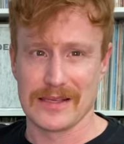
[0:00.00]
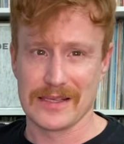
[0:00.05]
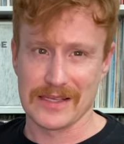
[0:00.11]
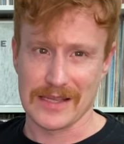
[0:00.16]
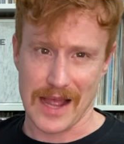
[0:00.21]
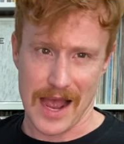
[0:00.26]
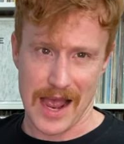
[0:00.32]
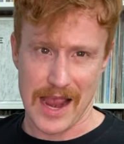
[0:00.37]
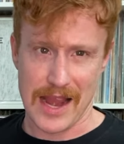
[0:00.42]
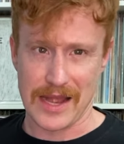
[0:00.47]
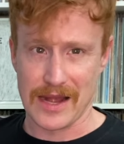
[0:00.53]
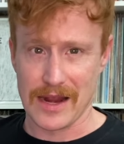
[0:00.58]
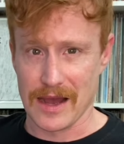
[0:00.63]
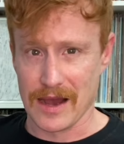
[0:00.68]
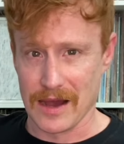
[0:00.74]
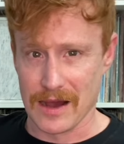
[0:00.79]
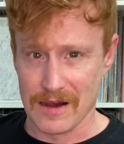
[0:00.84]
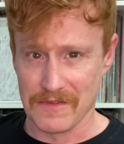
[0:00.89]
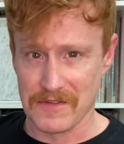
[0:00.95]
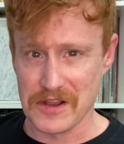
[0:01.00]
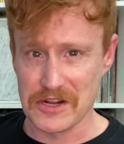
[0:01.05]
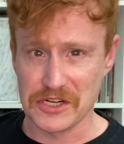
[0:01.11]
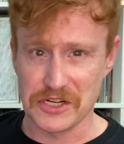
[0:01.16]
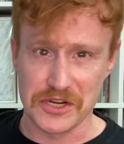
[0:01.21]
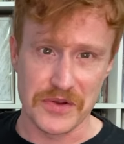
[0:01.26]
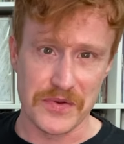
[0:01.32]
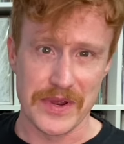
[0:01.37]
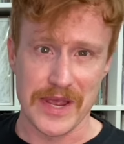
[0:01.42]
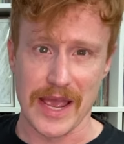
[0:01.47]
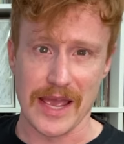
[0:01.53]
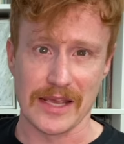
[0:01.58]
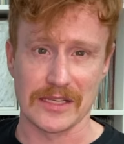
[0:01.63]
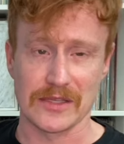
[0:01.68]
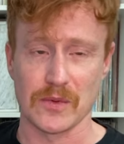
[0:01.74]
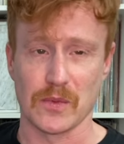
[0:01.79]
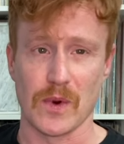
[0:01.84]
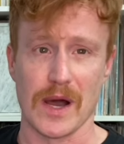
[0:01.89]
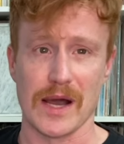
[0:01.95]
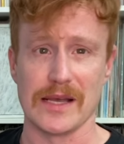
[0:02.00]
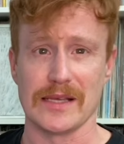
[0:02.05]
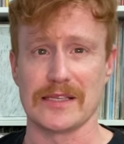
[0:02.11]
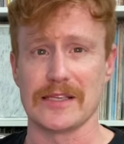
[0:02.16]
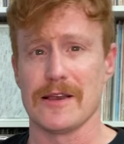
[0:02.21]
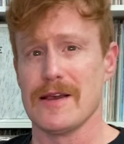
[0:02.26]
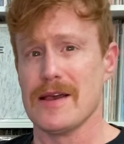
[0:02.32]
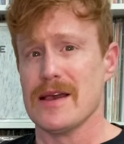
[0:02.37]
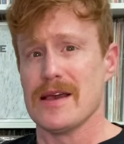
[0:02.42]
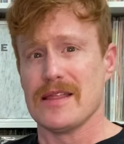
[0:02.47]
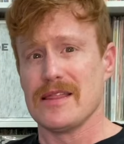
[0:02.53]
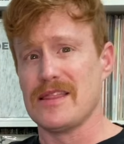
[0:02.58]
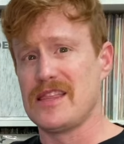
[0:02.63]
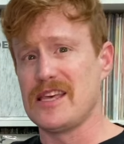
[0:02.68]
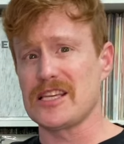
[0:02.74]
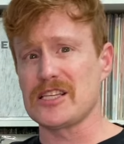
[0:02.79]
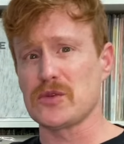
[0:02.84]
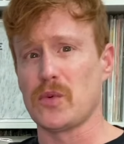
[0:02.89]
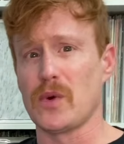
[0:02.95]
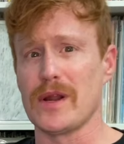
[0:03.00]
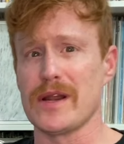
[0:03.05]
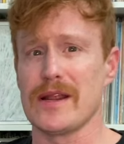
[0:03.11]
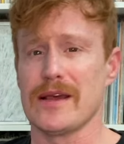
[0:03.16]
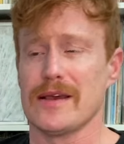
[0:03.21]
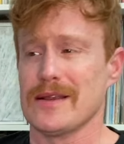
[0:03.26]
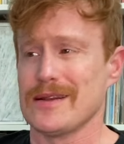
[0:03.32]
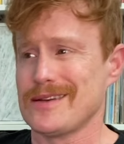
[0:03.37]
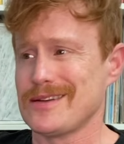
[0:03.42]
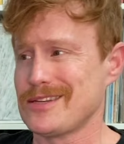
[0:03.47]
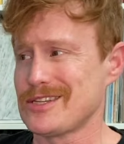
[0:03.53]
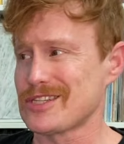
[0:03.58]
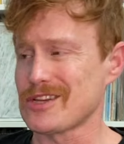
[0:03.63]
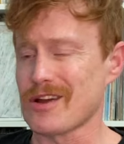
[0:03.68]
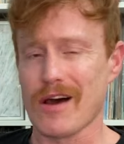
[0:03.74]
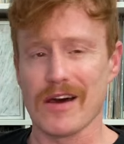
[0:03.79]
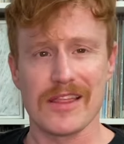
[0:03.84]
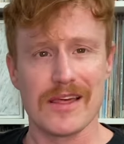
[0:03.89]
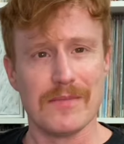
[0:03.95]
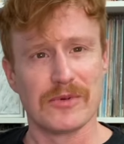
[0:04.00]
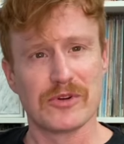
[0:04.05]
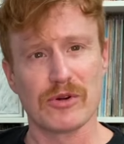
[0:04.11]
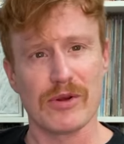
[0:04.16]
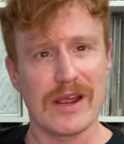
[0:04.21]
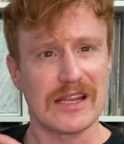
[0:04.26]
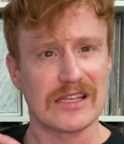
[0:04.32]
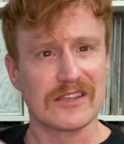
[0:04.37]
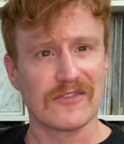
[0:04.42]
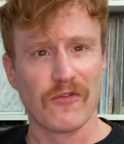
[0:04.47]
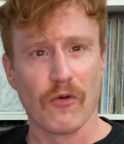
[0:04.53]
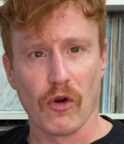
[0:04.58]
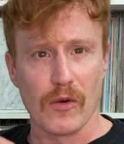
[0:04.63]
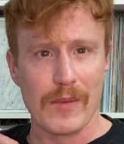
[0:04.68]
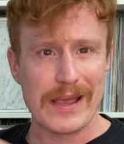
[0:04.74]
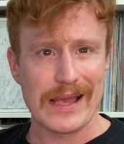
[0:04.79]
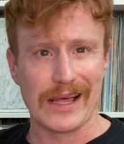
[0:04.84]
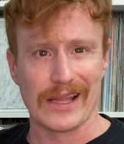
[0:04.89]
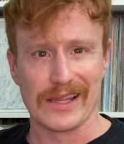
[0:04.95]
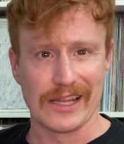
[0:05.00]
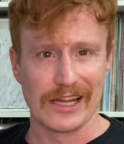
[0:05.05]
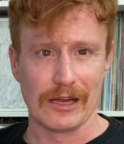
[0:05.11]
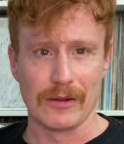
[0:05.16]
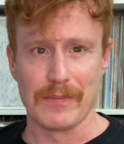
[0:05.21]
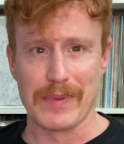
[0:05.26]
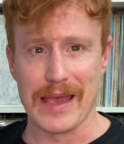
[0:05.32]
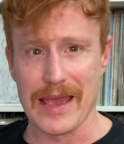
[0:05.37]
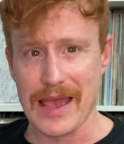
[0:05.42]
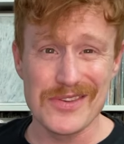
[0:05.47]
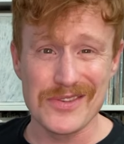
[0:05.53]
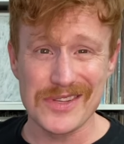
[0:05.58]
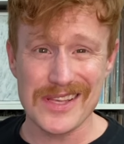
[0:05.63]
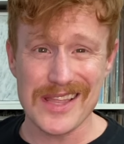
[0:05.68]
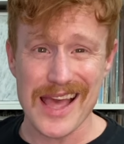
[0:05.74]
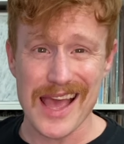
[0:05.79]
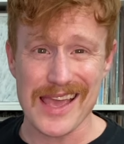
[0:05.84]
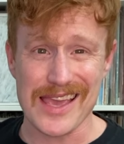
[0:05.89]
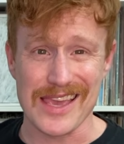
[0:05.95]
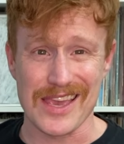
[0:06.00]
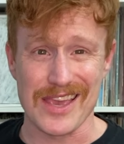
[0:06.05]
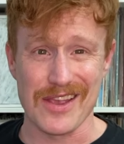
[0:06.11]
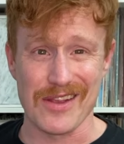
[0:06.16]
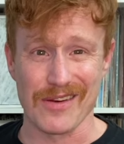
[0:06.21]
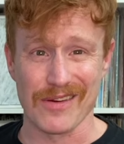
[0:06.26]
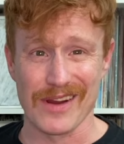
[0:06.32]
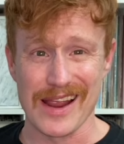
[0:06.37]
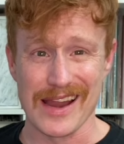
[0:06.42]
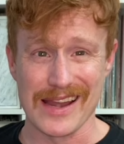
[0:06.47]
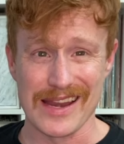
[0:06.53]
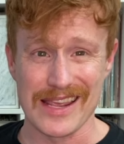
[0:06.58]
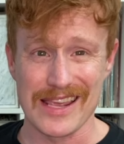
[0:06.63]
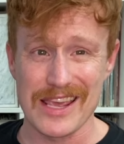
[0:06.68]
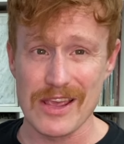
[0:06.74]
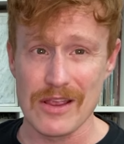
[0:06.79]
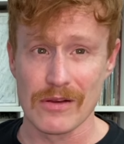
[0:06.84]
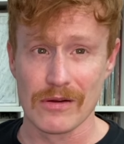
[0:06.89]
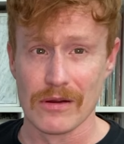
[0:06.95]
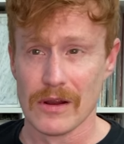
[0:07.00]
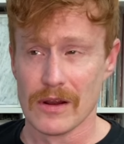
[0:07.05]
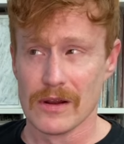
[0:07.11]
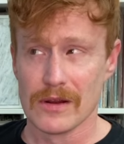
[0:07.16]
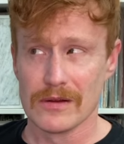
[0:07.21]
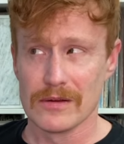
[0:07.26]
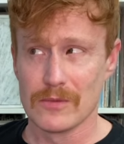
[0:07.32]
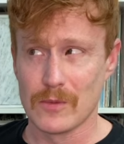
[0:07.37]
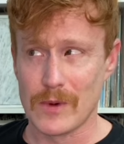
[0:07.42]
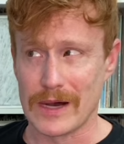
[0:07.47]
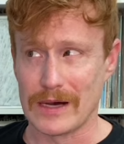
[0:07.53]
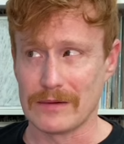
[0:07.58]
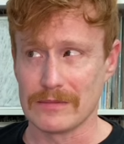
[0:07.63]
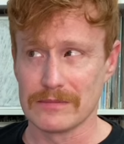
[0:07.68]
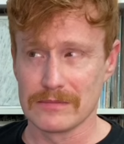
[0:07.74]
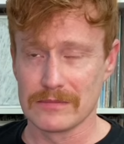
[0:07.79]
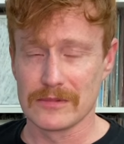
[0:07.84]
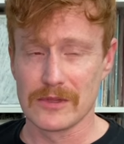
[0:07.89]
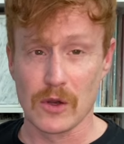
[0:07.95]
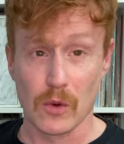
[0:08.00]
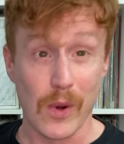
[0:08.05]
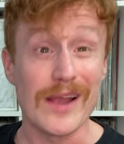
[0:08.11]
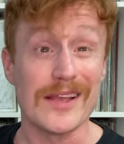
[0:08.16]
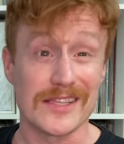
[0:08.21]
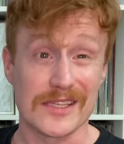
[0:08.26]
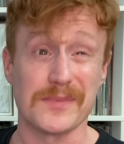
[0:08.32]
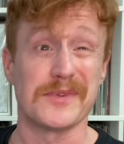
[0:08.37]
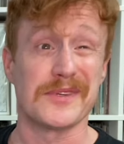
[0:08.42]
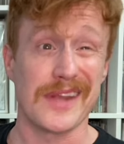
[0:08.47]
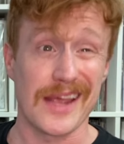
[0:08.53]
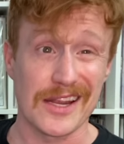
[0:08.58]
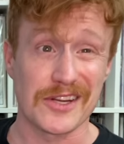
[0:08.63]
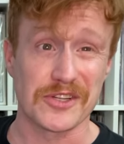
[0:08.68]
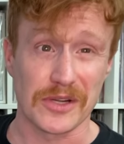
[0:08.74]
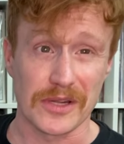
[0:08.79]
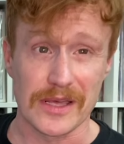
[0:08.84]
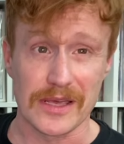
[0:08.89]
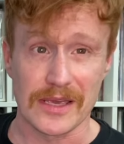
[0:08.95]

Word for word: side of shoegaze was. This one saw them transforming a little bit. You see that here and here, well, quite substantially,